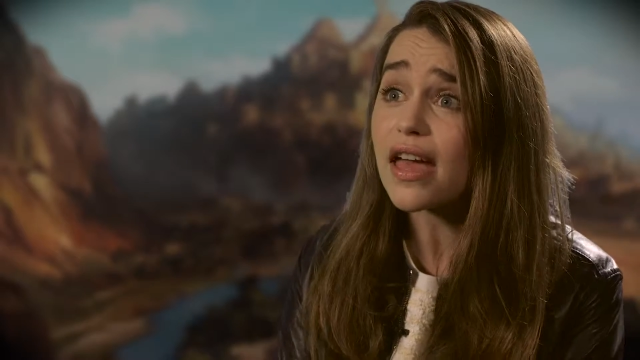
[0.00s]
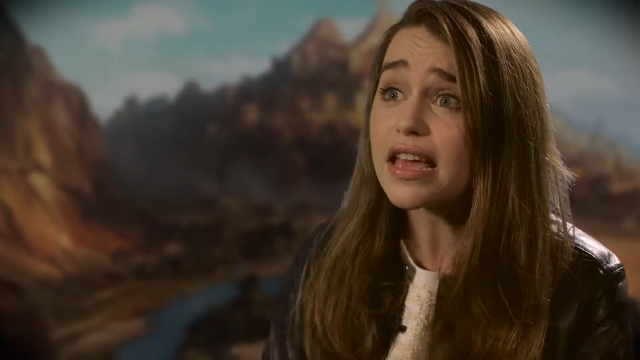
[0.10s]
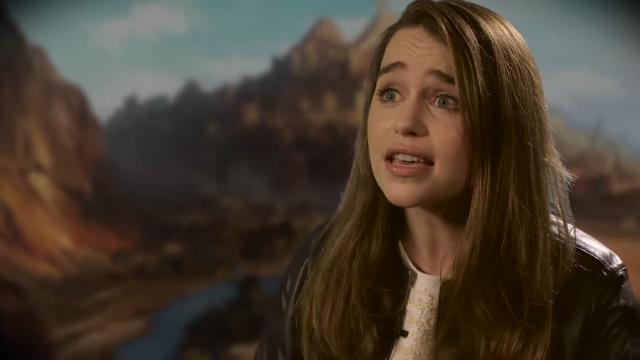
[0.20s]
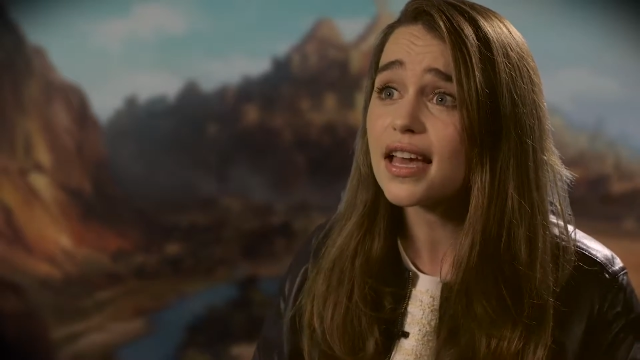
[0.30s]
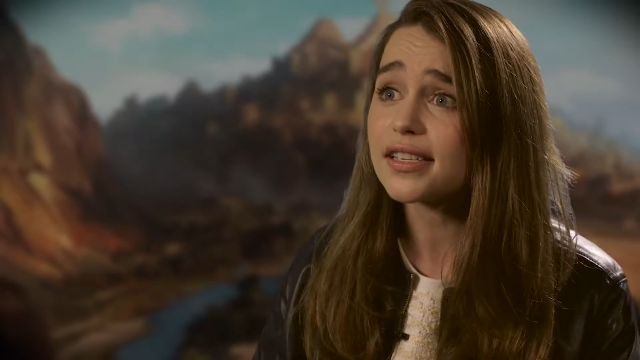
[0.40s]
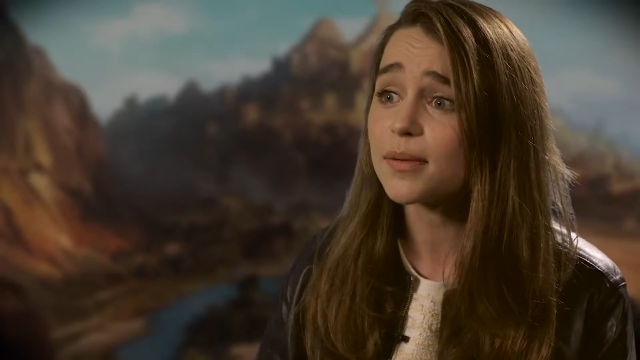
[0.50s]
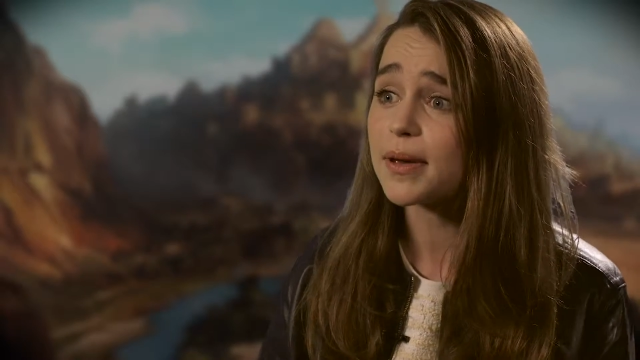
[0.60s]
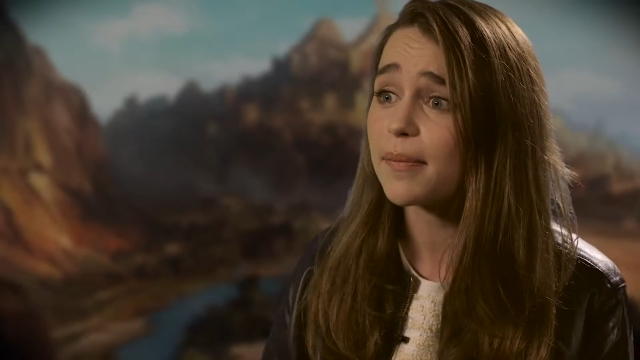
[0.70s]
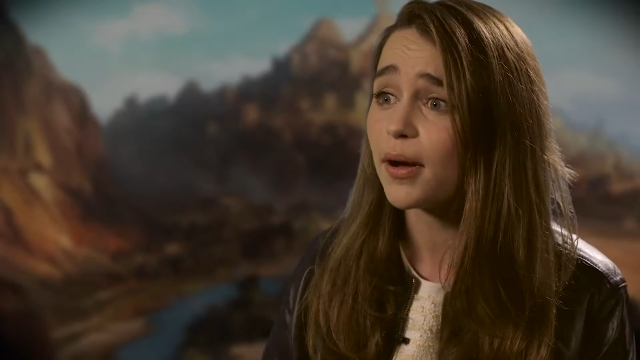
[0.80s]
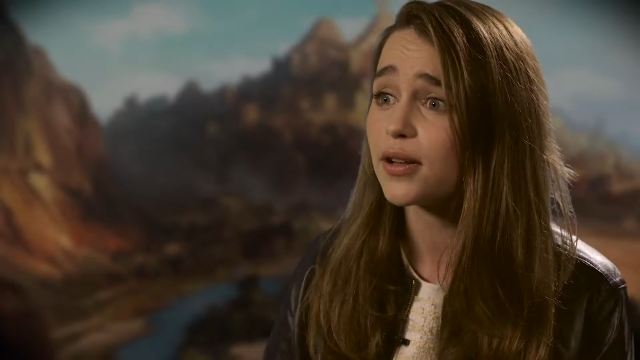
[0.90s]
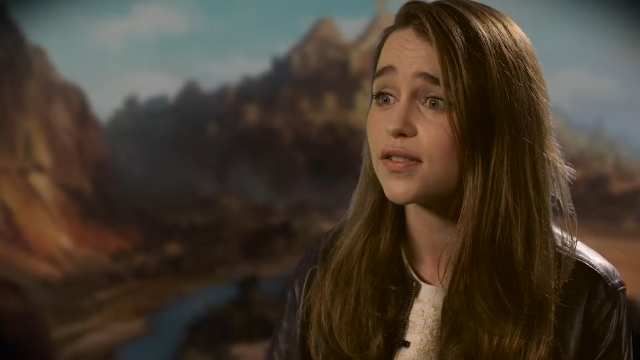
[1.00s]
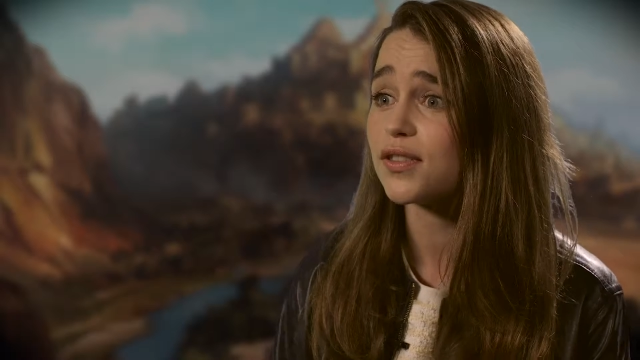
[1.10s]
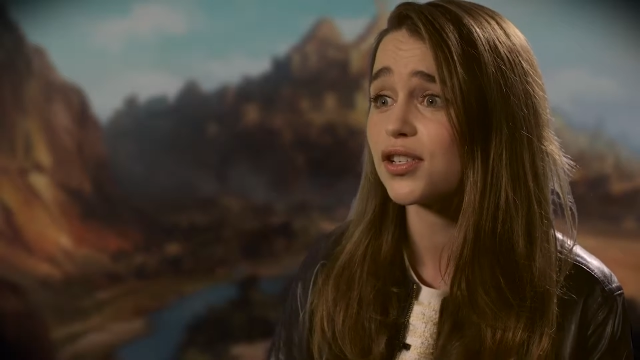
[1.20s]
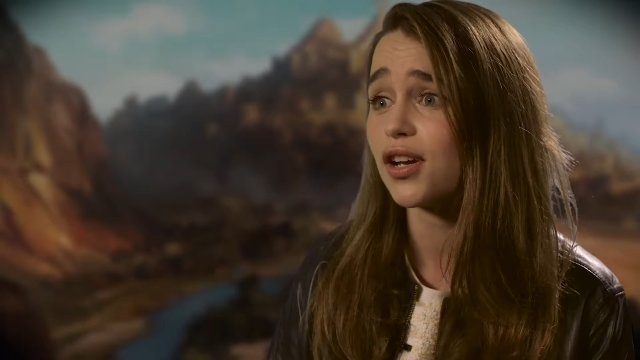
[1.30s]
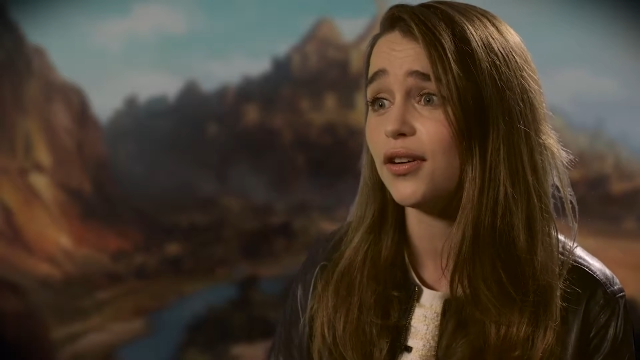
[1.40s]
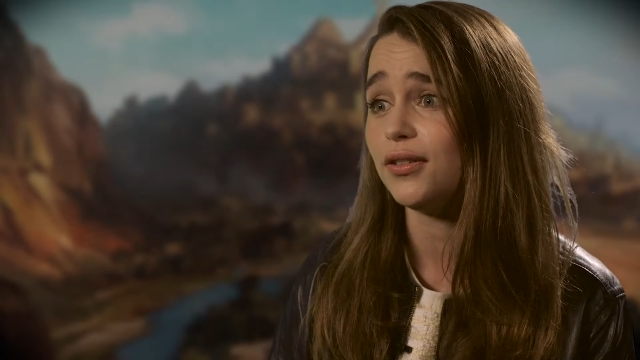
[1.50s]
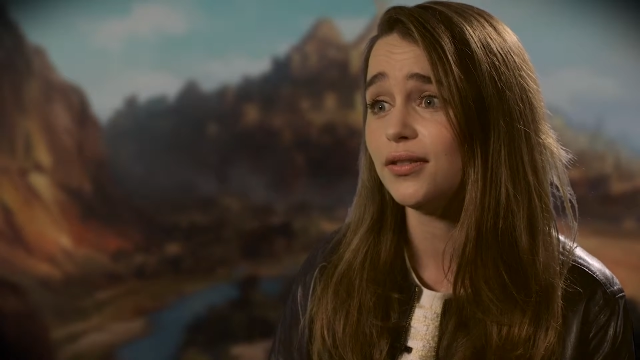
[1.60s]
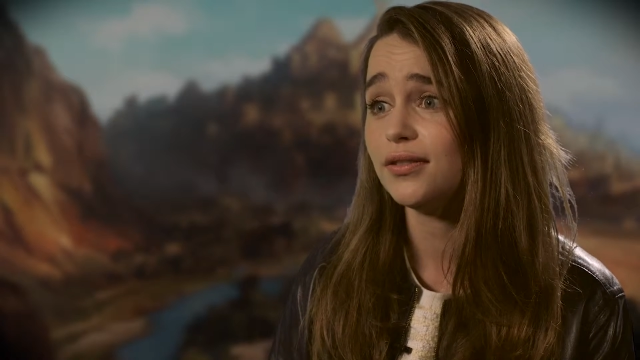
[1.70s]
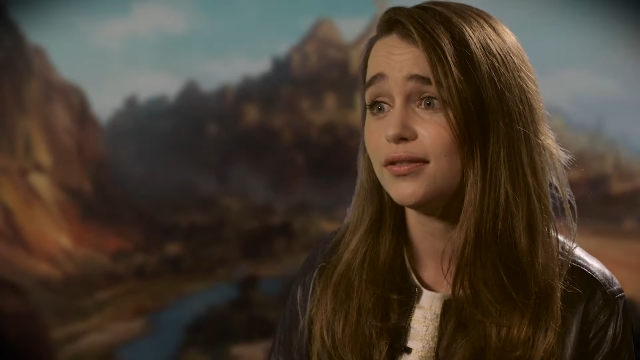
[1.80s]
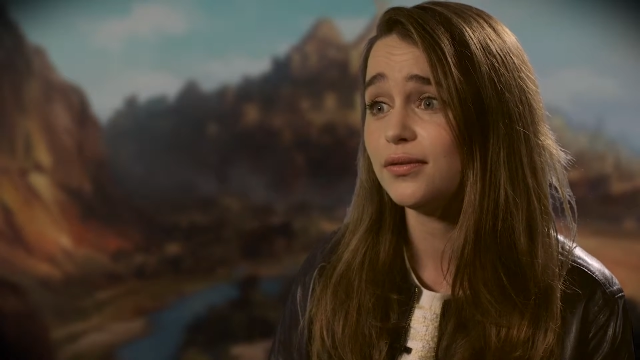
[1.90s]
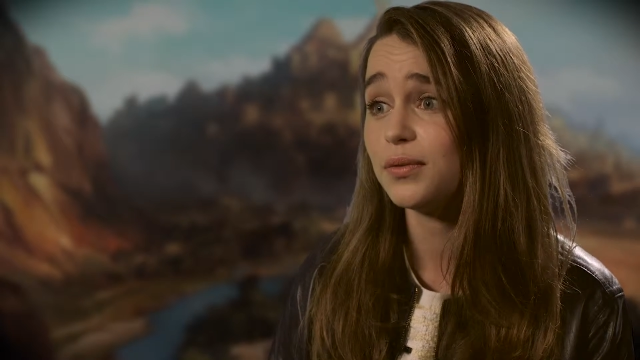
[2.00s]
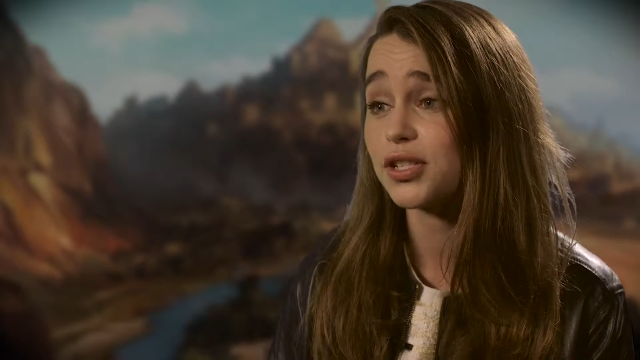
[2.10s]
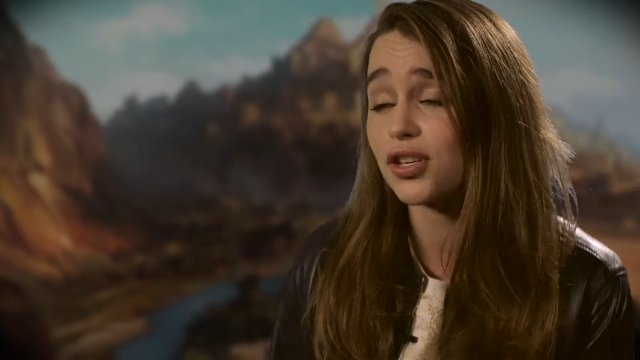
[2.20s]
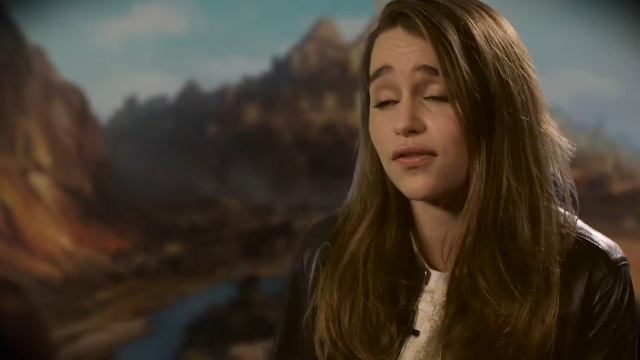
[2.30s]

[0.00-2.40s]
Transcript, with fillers: They get to be a part of the show, which